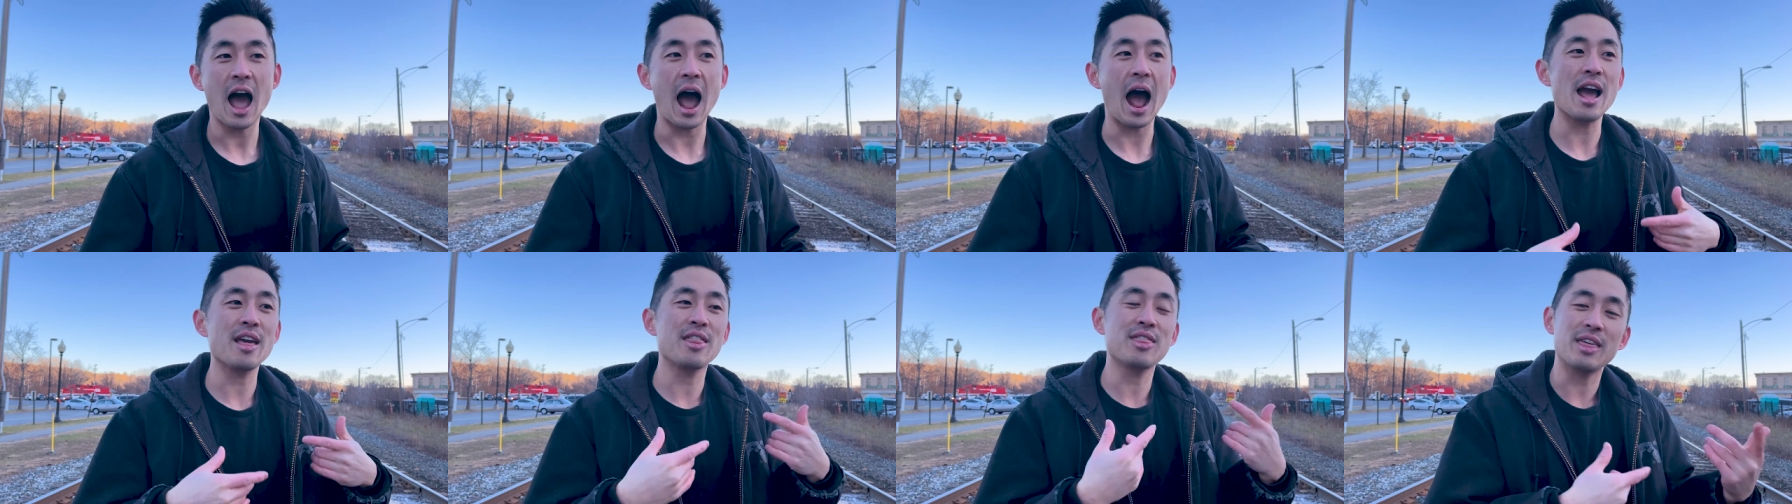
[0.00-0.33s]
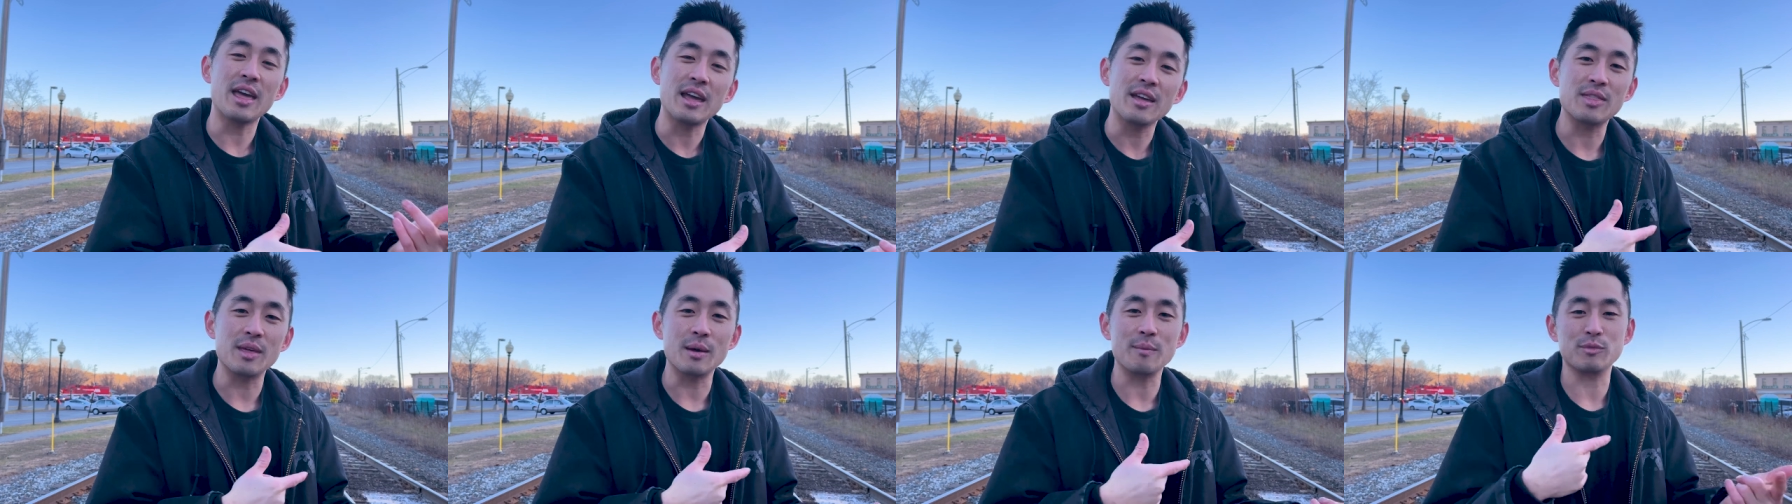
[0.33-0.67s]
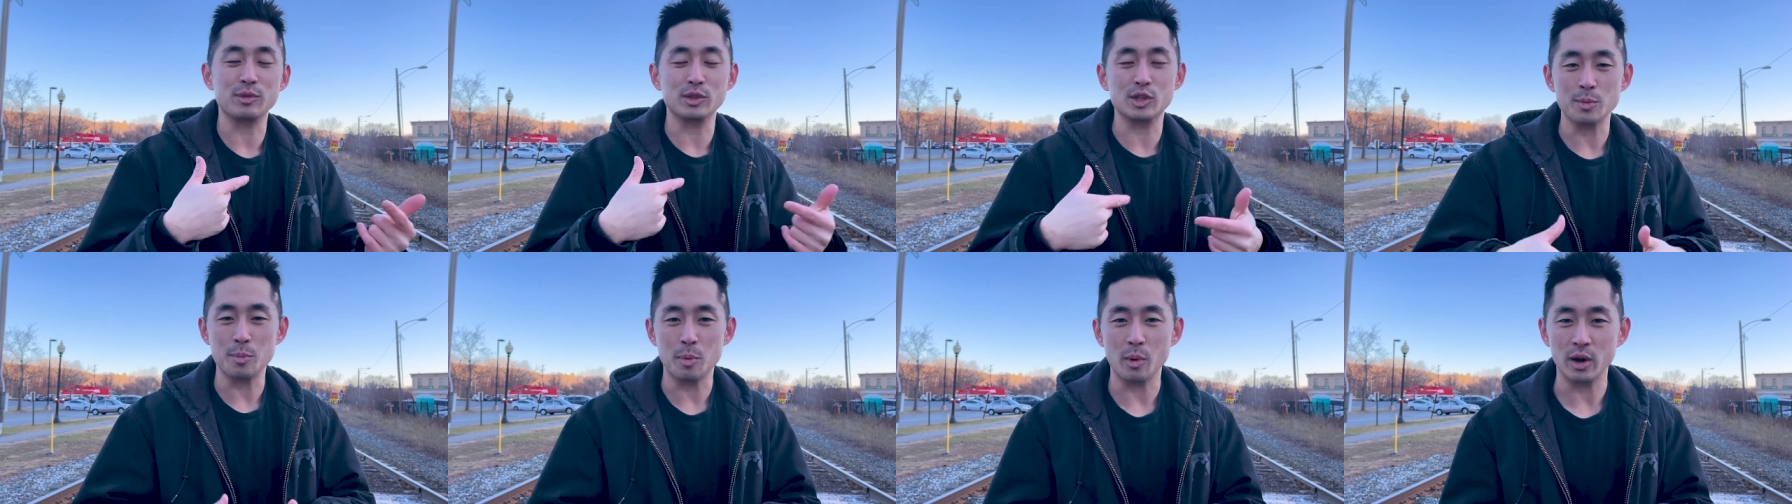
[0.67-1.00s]
I thank them
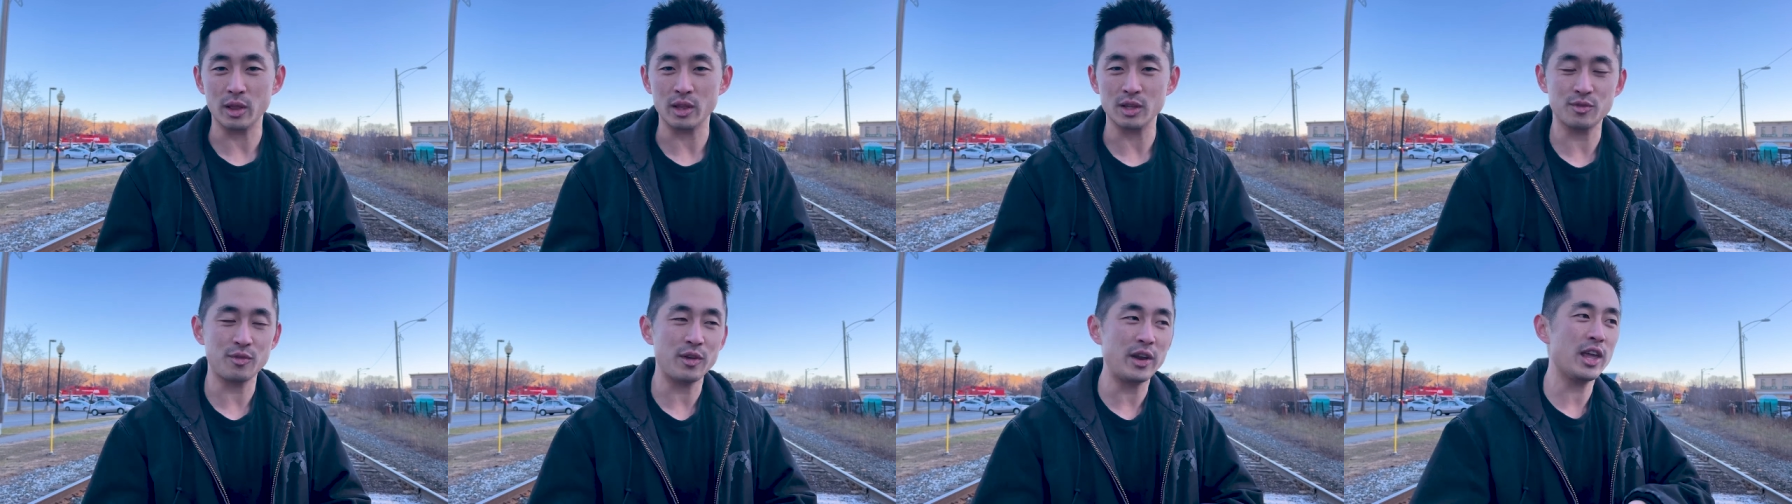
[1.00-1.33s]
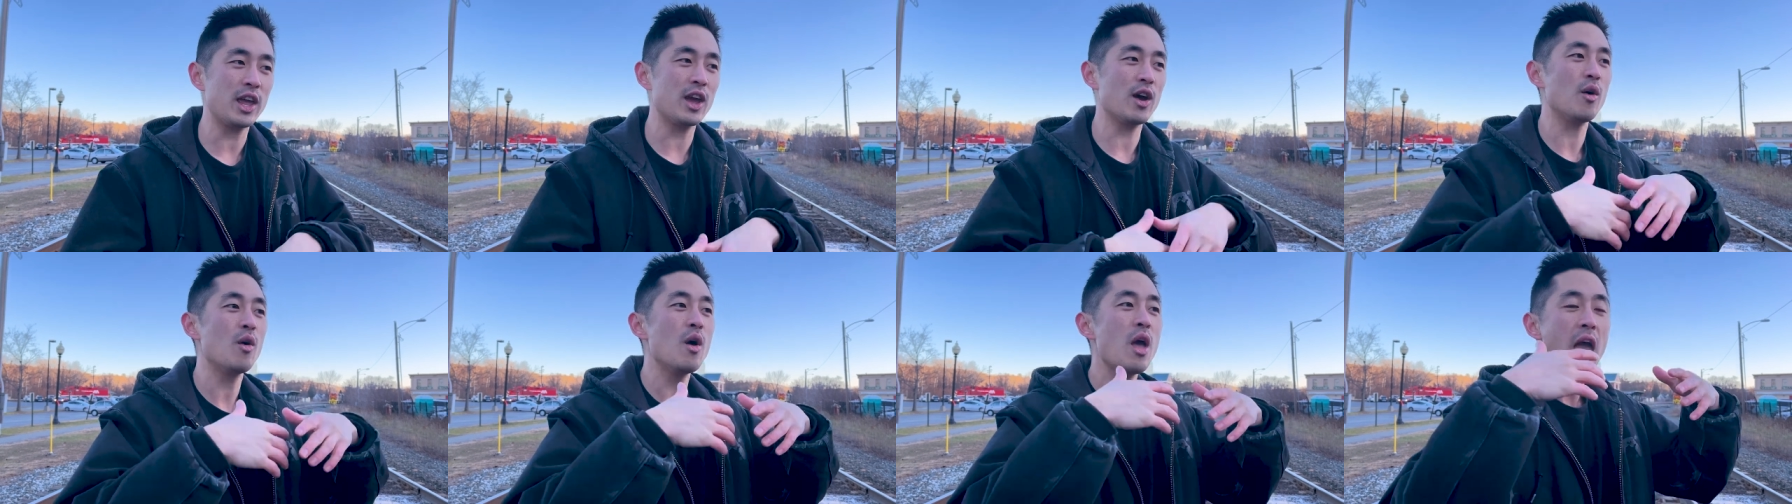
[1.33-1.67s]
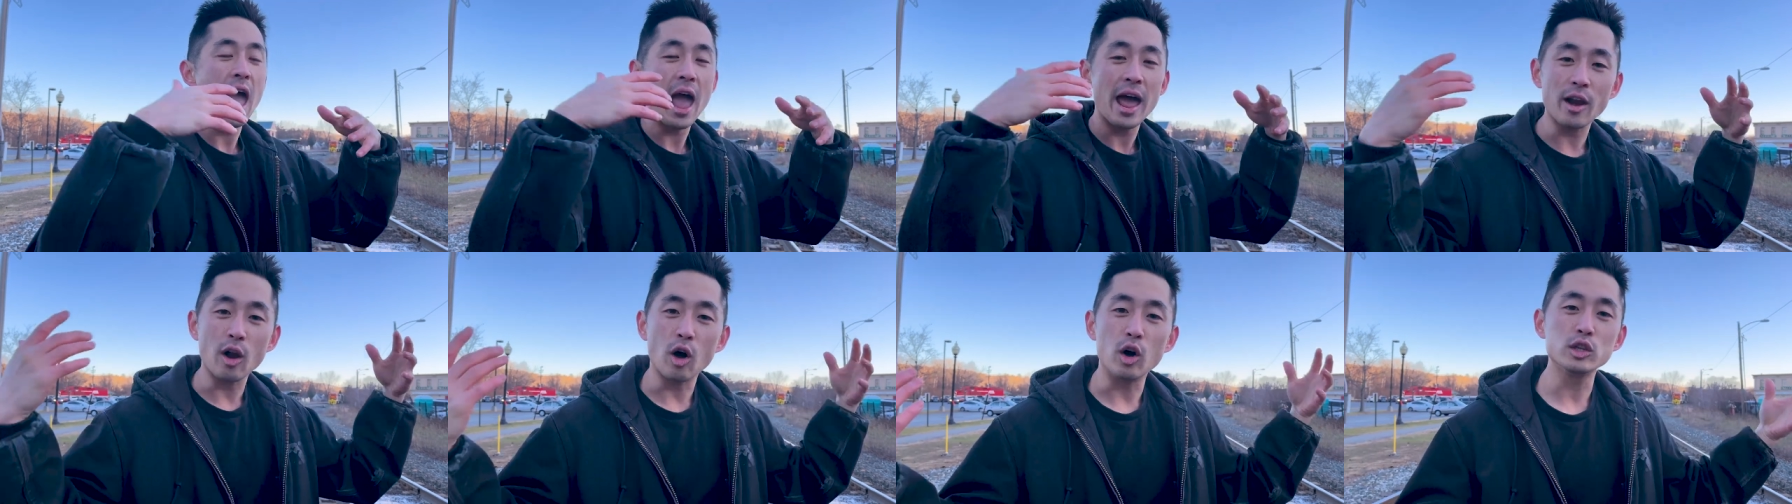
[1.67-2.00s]
for supporting this video
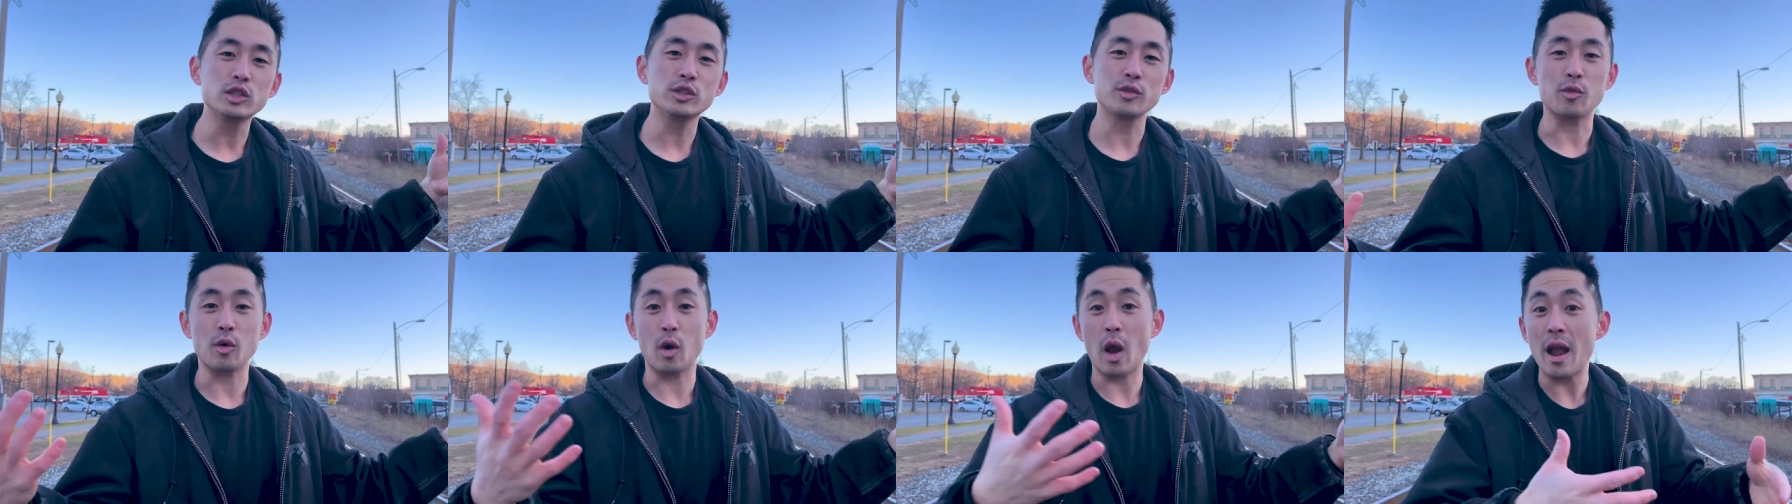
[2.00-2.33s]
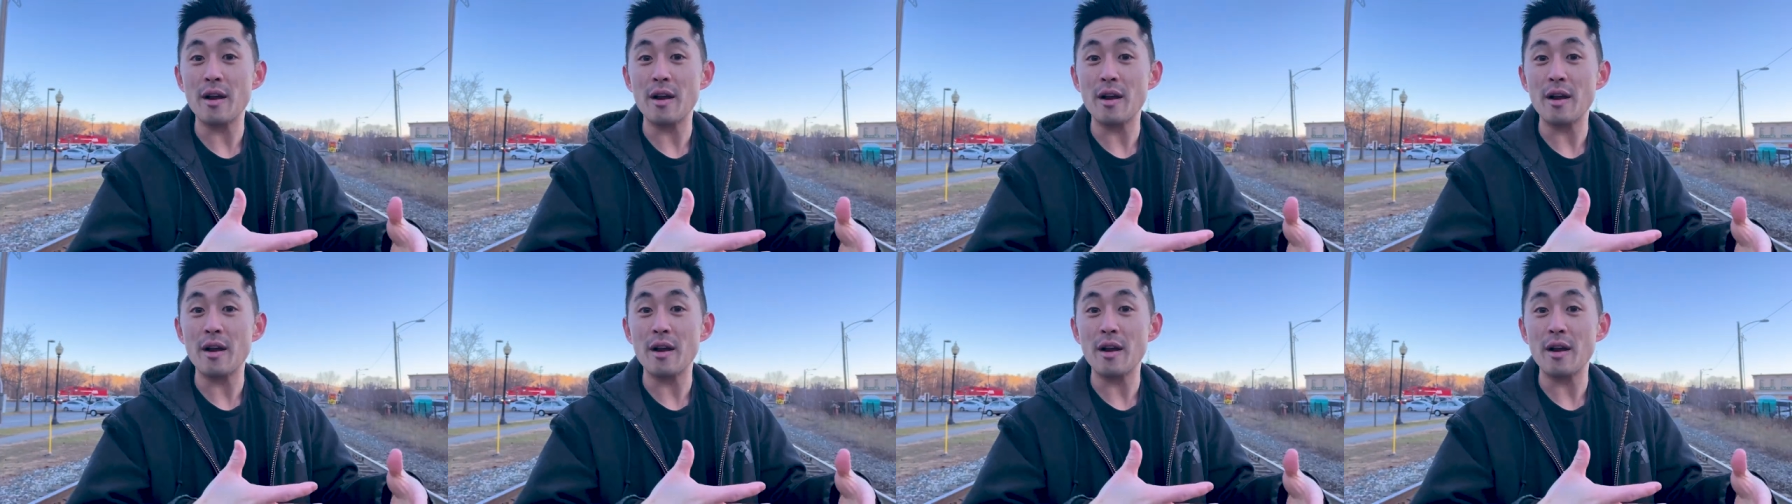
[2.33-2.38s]
and also for